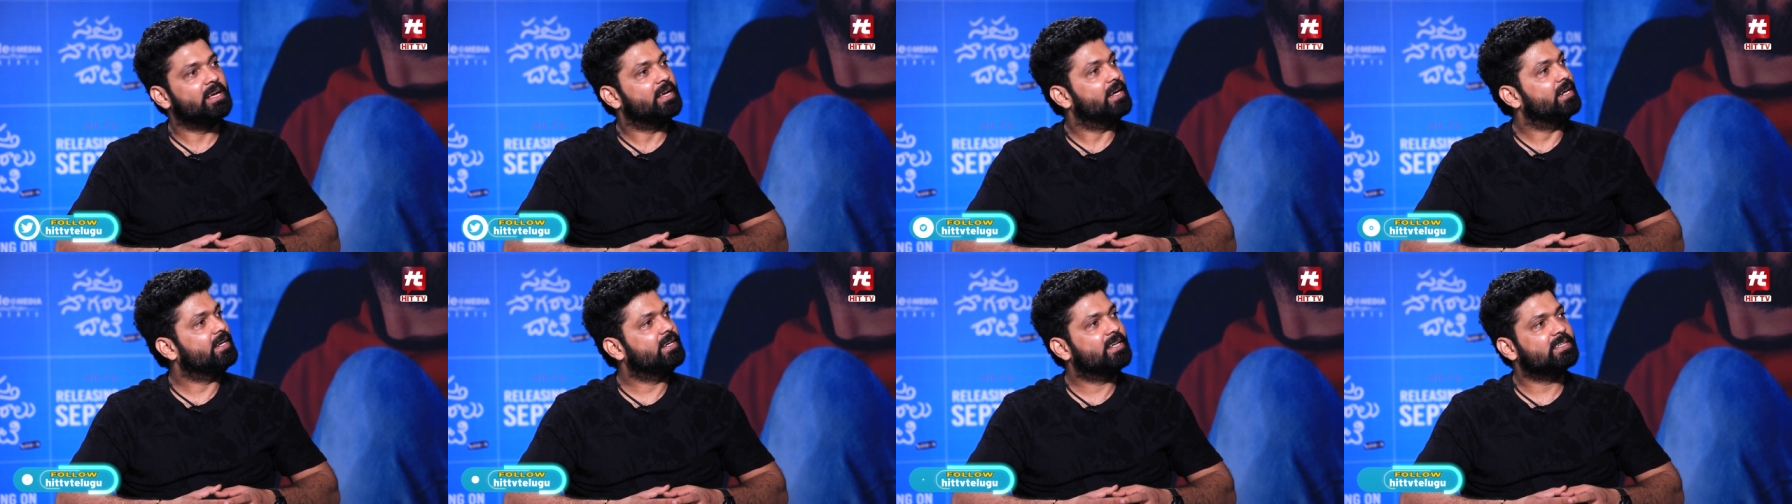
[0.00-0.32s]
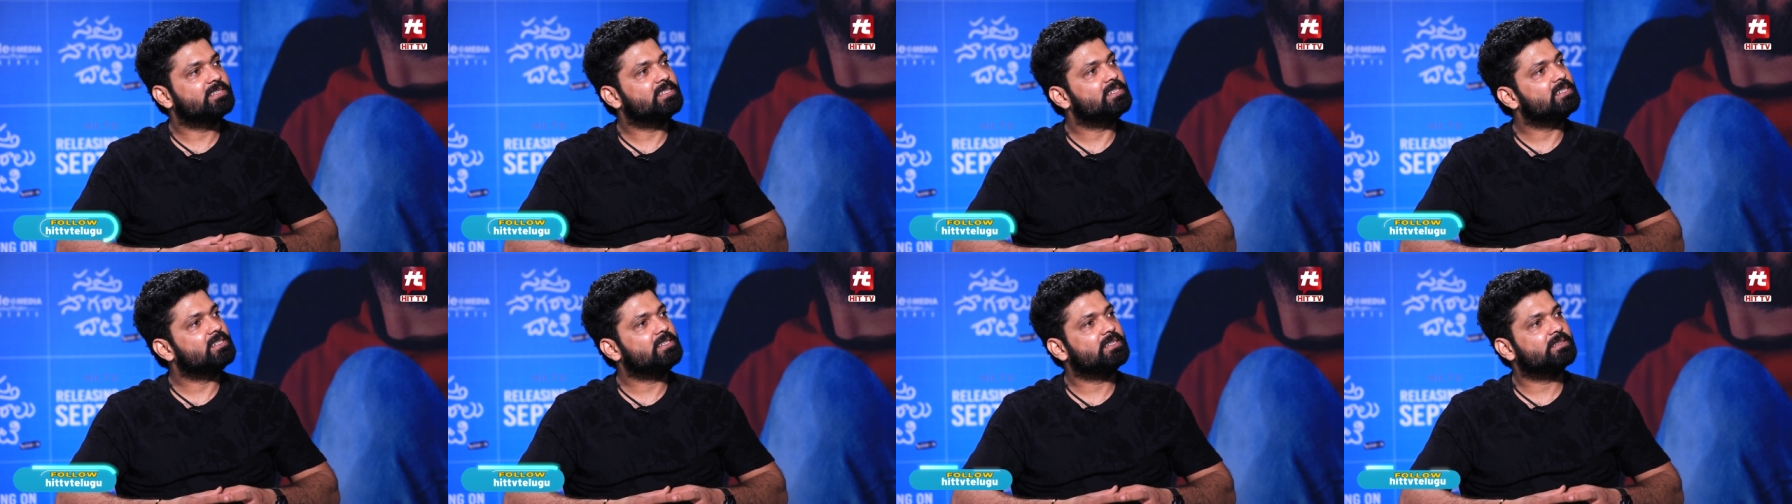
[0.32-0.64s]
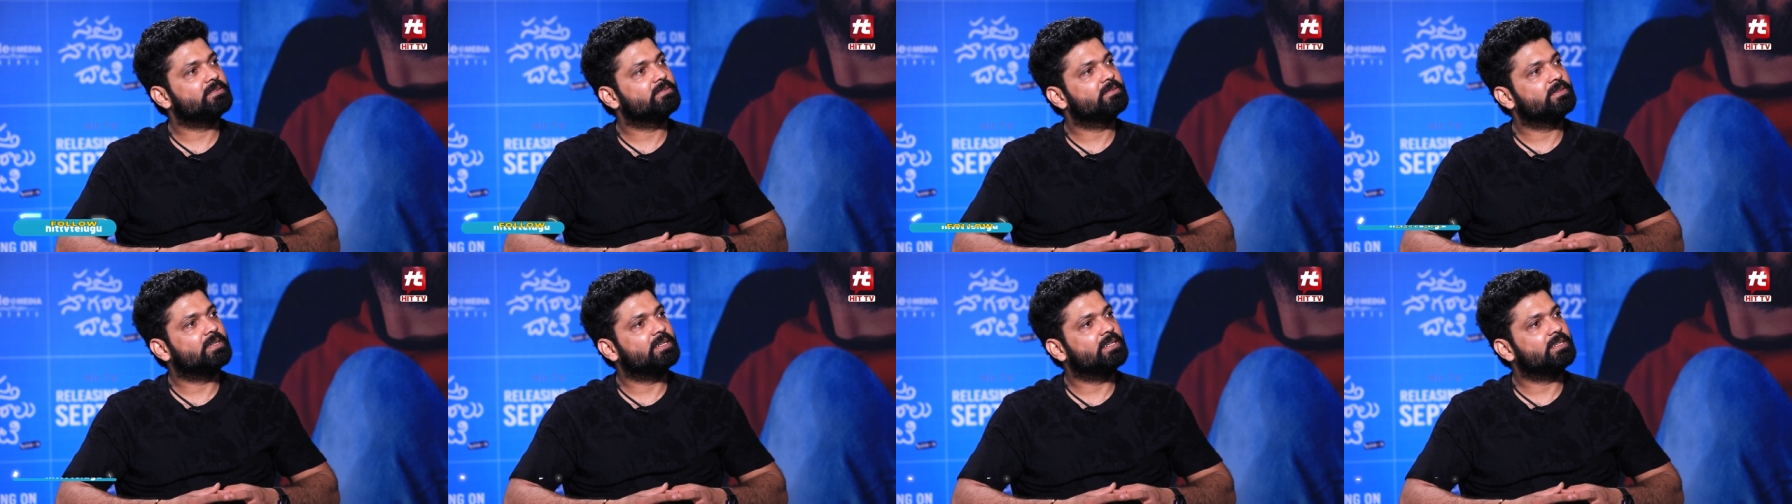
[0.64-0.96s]
it doesn't
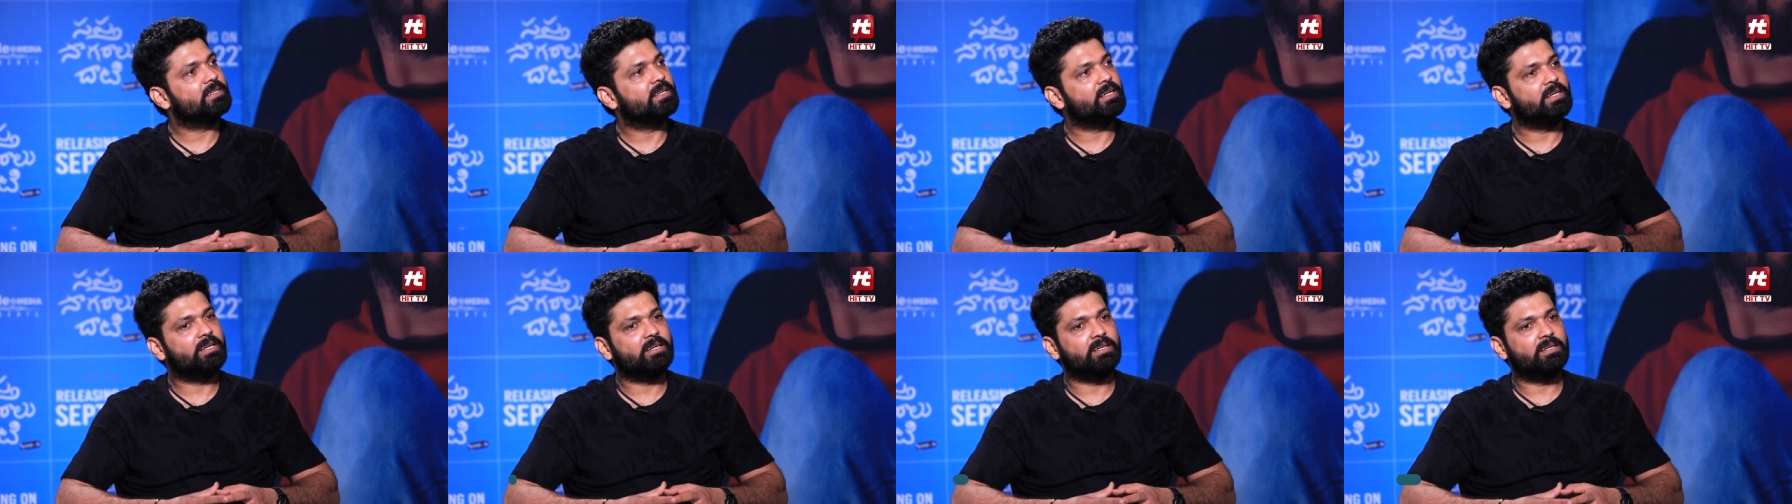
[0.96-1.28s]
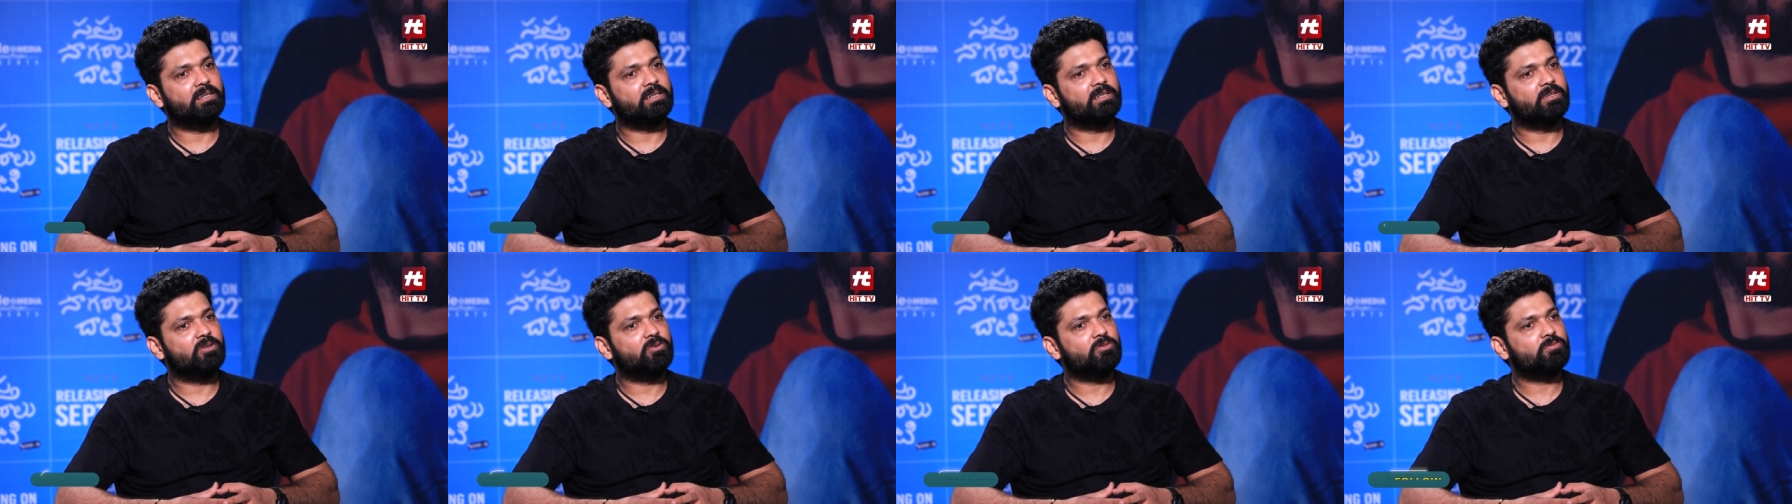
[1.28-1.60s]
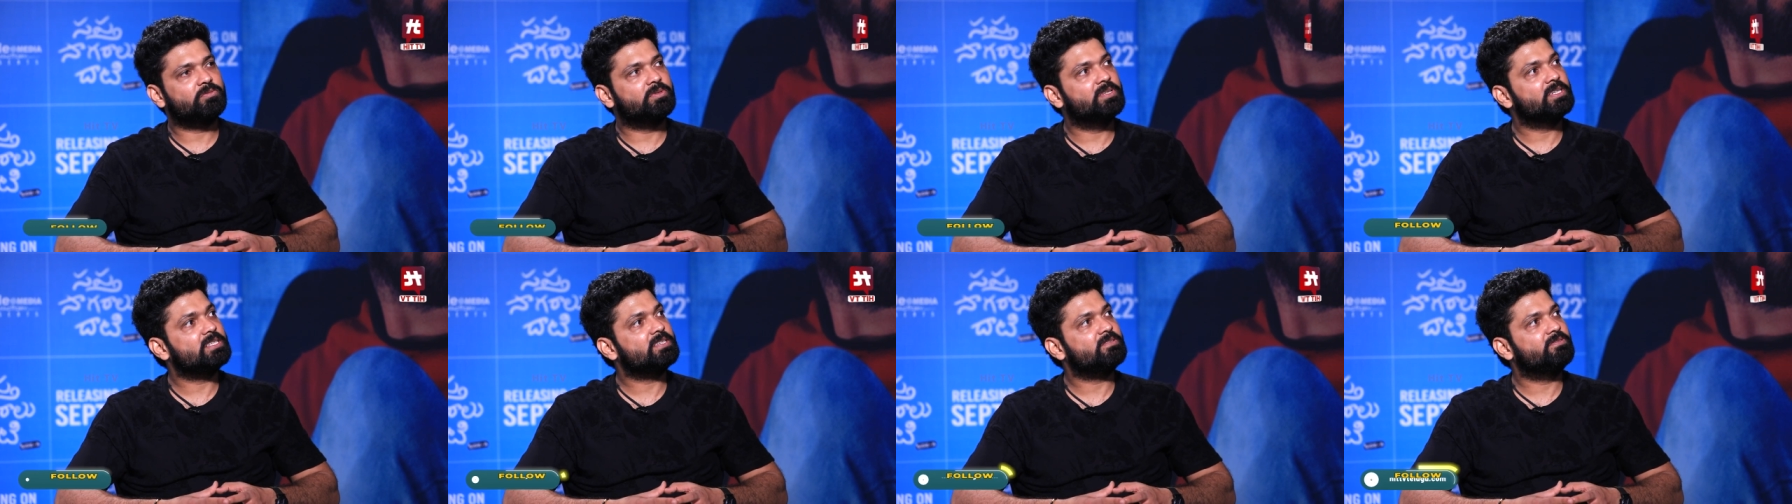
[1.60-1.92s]
it you know
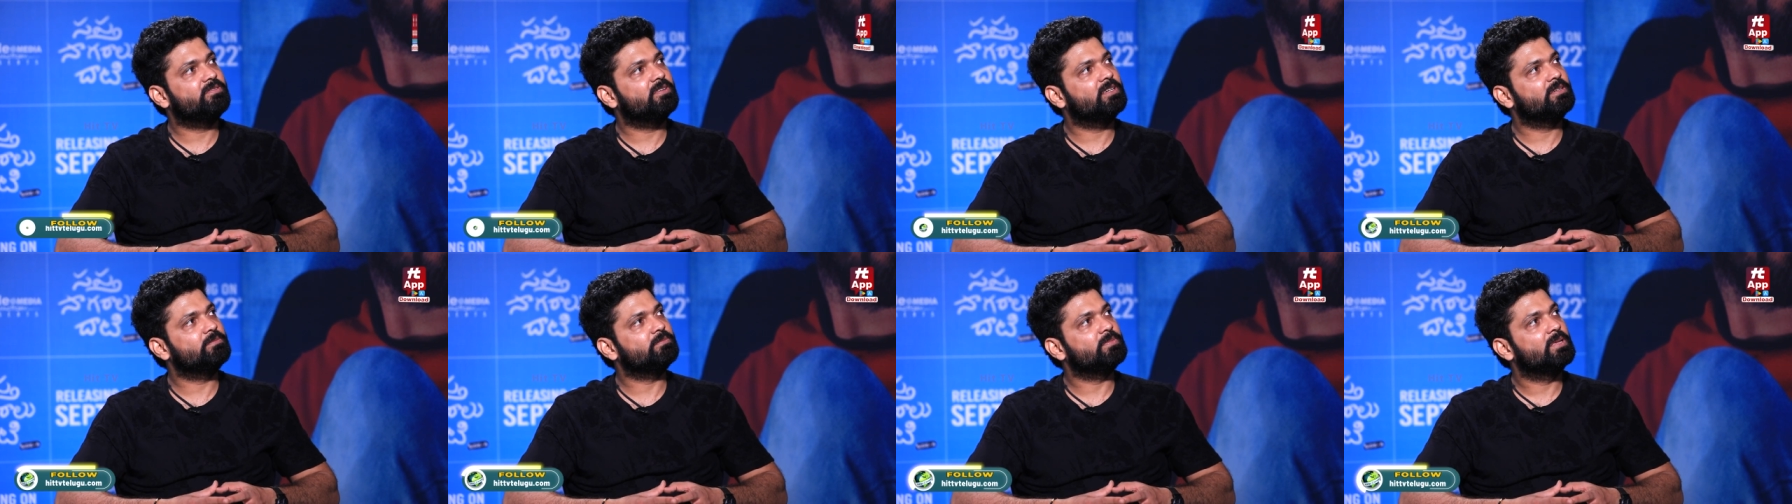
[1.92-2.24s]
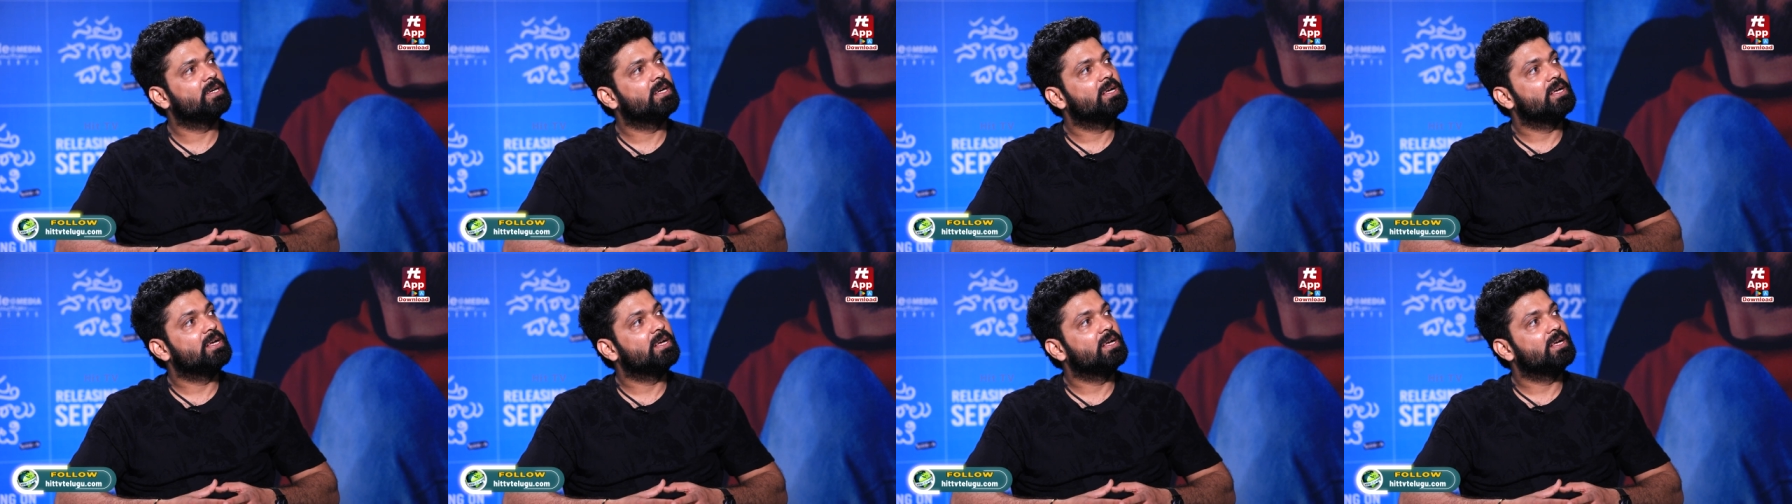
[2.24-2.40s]
this film